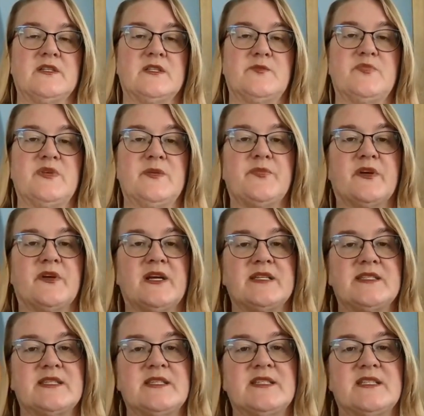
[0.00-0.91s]
To be
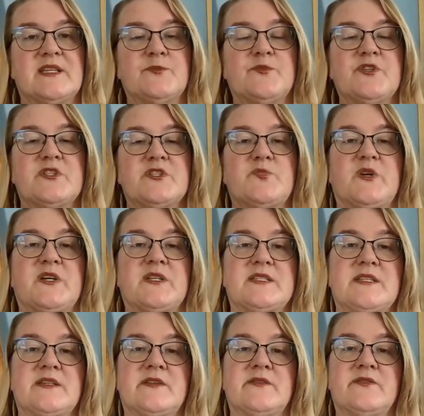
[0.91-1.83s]
present and
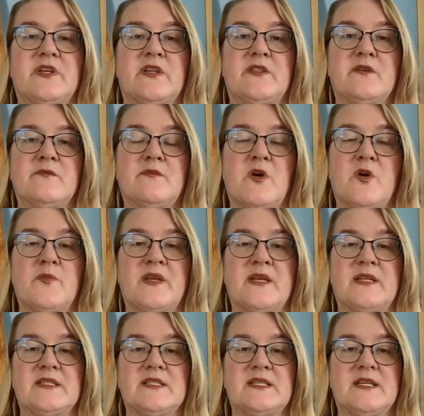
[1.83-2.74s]
responsive in the
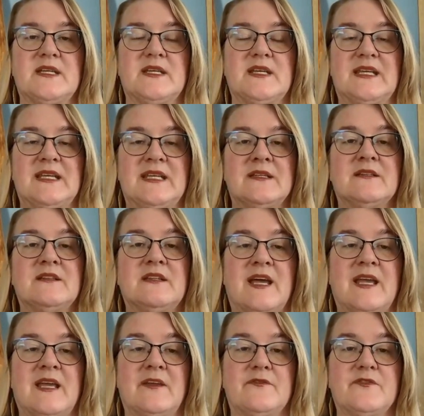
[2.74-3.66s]
moment, in
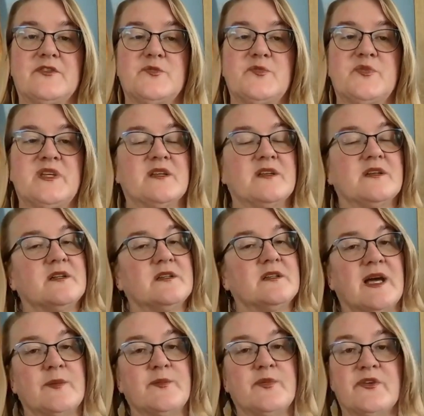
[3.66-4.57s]
life, to be in
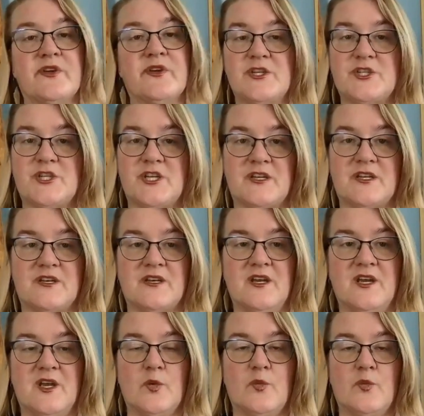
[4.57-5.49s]
collaboration
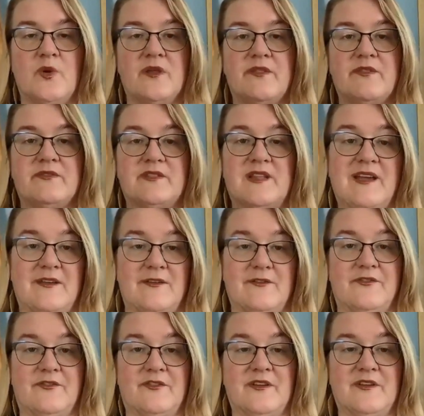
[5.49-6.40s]
with
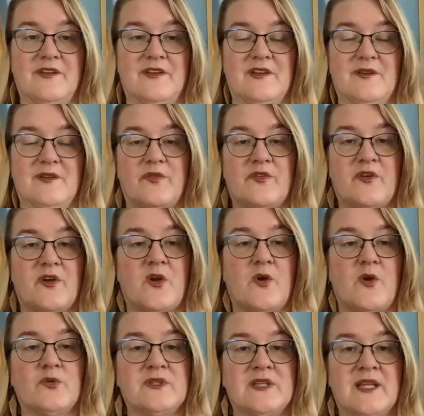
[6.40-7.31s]
life, with our
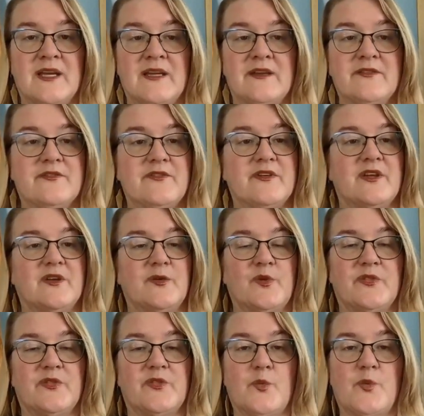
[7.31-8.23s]
own life,
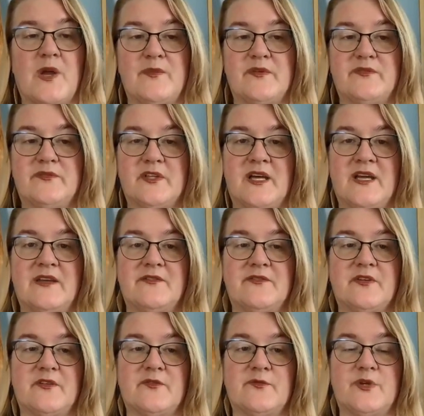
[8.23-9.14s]
with the web of
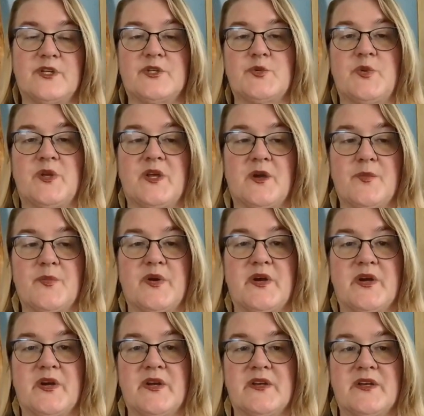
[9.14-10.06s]
life of which we are
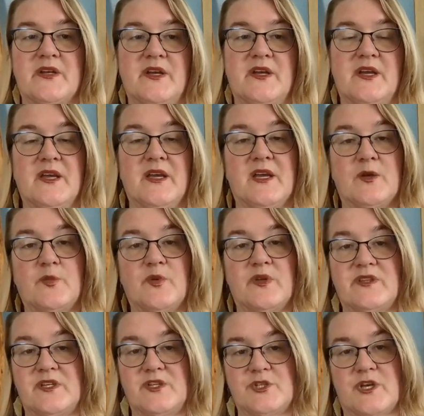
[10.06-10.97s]
part, and
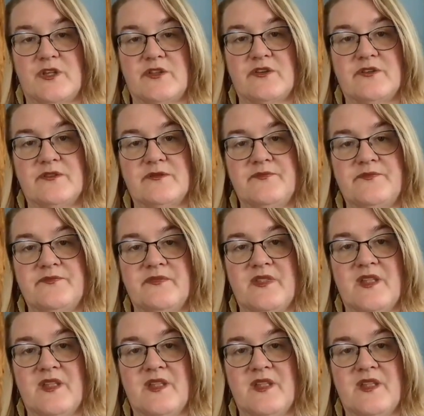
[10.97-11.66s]
with each other.